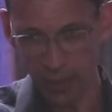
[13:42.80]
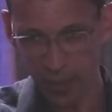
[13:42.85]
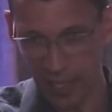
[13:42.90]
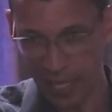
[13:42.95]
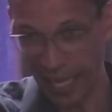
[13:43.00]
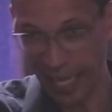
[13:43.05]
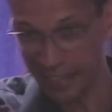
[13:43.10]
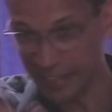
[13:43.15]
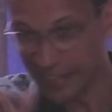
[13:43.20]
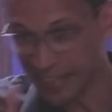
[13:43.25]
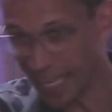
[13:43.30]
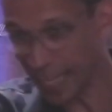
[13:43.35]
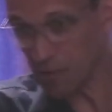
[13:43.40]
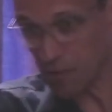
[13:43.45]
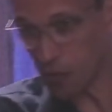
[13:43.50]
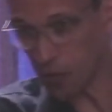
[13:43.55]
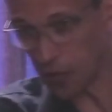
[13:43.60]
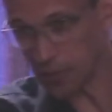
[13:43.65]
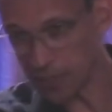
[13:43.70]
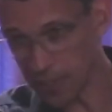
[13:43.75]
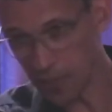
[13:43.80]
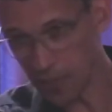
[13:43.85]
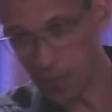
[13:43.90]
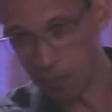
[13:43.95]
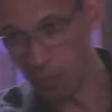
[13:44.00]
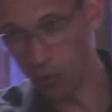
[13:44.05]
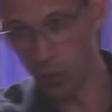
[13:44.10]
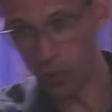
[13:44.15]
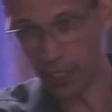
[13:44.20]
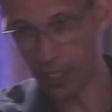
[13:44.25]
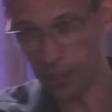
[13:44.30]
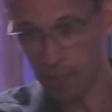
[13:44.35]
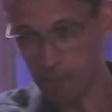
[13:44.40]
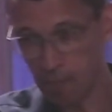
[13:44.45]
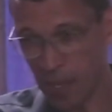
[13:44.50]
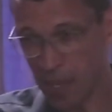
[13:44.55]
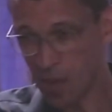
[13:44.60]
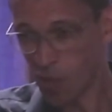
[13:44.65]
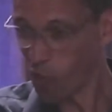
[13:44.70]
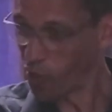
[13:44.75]
and ten thirty in the morning.
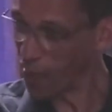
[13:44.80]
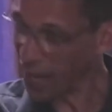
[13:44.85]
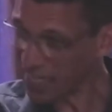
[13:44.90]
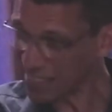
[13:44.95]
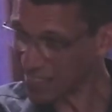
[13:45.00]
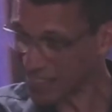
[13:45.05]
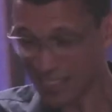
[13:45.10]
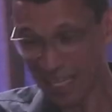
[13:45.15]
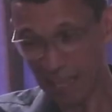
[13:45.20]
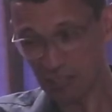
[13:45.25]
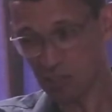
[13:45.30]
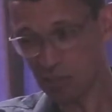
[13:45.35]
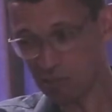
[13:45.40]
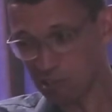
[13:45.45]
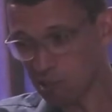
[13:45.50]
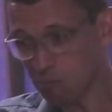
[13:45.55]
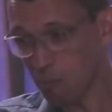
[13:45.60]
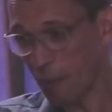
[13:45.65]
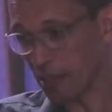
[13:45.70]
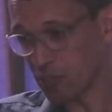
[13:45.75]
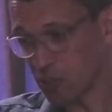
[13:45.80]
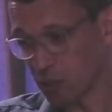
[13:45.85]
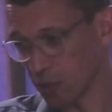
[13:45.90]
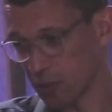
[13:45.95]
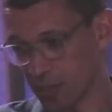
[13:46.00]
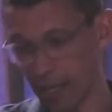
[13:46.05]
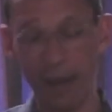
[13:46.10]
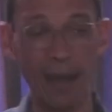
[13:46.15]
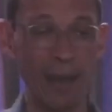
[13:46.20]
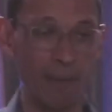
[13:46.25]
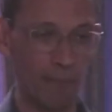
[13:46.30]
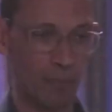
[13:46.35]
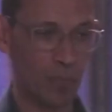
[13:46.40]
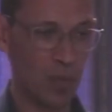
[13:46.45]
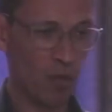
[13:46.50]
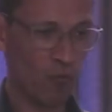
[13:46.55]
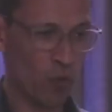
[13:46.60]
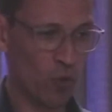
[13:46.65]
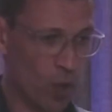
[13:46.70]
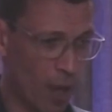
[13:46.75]
That is such a special time
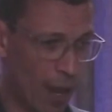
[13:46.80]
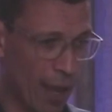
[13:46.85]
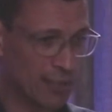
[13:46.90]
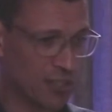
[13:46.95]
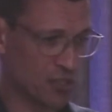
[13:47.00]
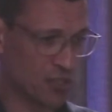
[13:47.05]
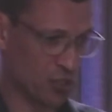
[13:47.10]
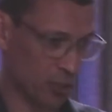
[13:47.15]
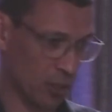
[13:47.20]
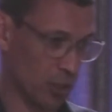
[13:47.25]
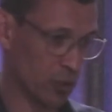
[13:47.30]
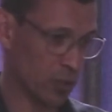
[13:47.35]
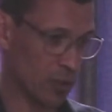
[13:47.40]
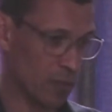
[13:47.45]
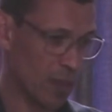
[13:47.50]
for God's children.